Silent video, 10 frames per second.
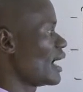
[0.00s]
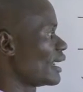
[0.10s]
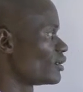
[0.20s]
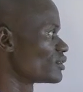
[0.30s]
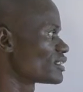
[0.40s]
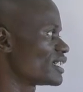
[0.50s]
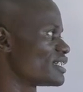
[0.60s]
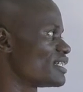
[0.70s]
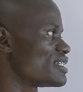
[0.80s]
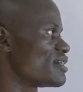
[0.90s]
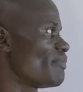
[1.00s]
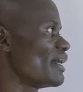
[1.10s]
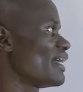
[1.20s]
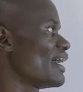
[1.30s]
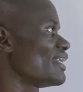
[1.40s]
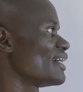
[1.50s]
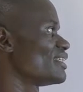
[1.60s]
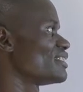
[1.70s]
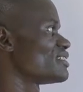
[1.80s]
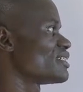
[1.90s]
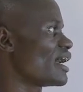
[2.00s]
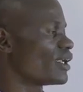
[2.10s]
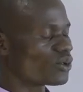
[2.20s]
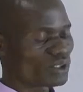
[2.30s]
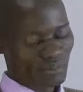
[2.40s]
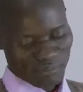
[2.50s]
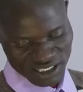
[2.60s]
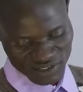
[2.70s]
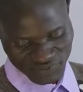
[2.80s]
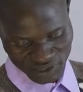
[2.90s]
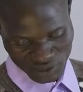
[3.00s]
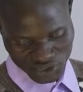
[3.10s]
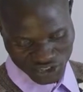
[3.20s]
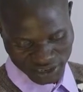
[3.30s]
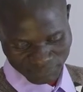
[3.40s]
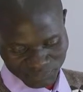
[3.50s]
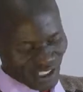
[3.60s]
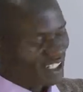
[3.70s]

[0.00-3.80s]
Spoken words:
alongside the Japan island along the Pacific Ocean,